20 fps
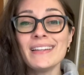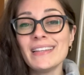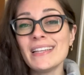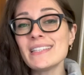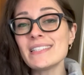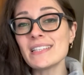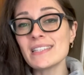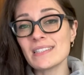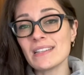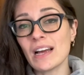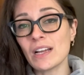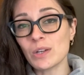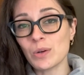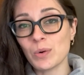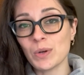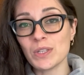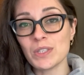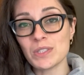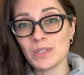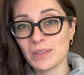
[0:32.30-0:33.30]
This is not
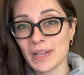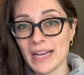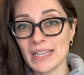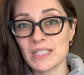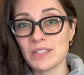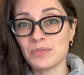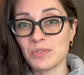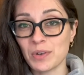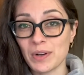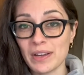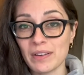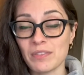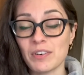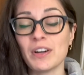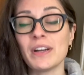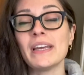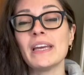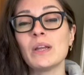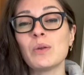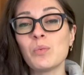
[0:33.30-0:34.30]
going to last
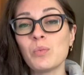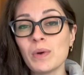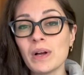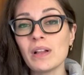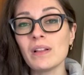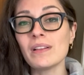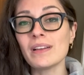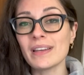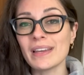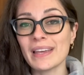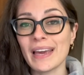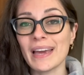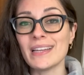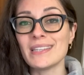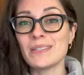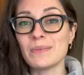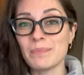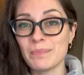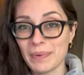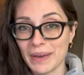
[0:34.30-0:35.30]
forever. It will
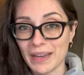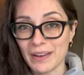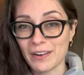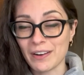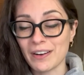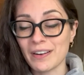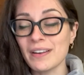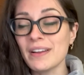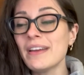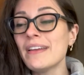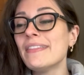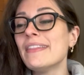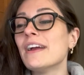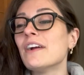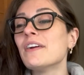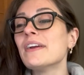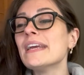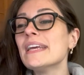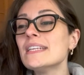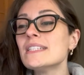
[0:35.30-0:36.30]
get better.
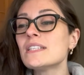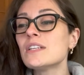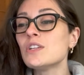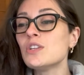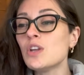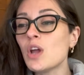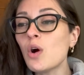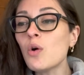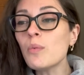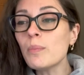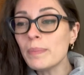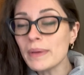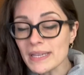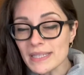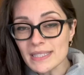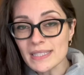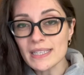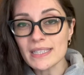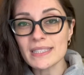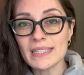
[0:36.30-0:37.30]
There is no
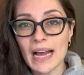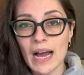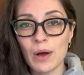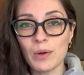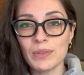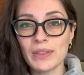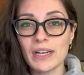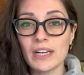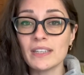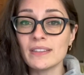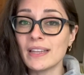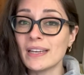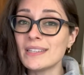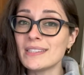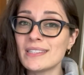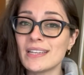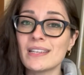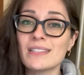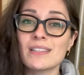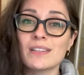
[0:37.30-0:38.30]
business out there
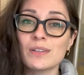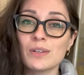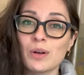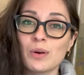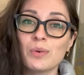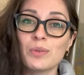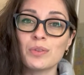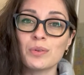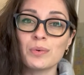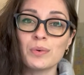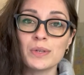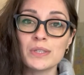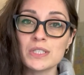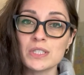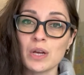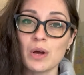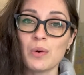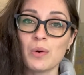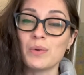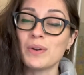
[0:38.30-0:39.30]
that doesn't go through
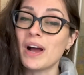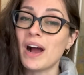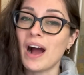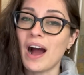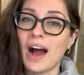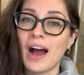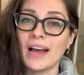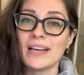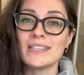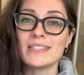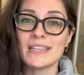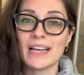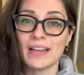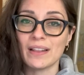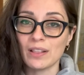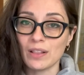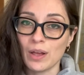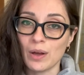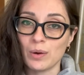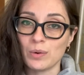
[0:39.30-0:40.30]
its own highs
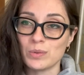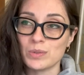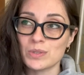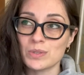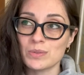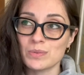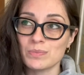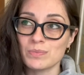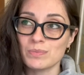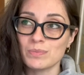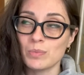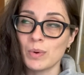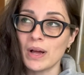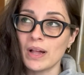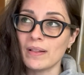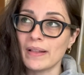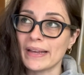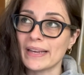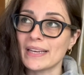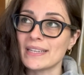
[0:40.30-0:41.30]
and lows.
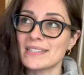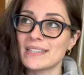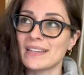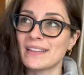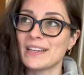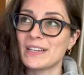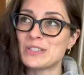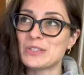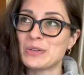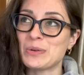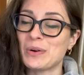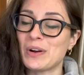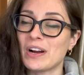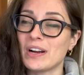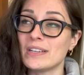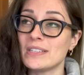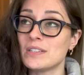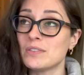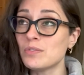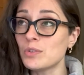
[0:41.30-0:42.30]
Well, I guess unless you are
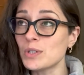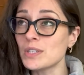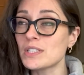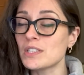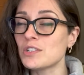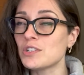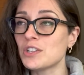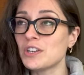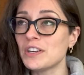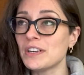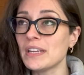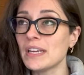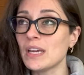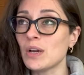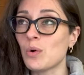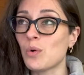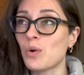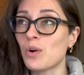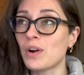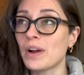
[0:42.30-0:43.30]
a divorce attorney
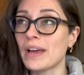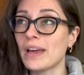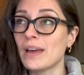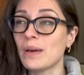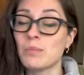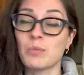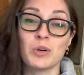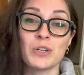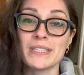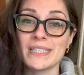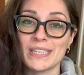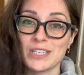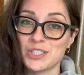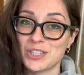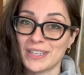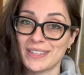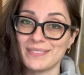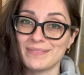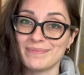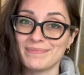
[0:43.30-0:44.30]
or a
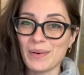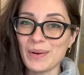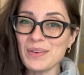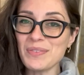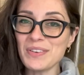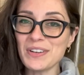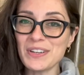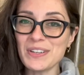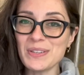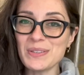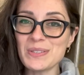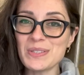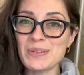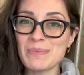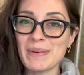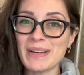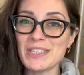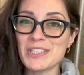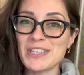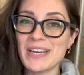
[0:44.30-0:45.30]
mortician. Now, if you're new to
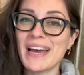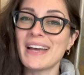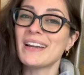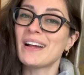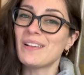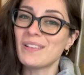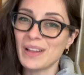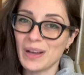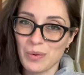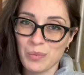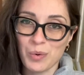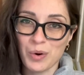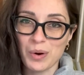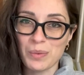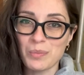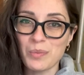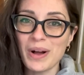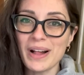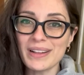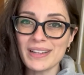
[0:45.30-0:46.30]
my channel, a
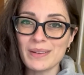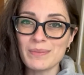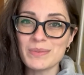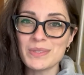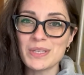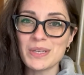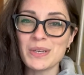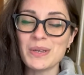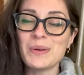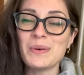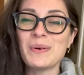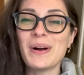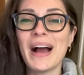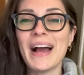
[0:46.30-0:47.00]
warm welcome to you.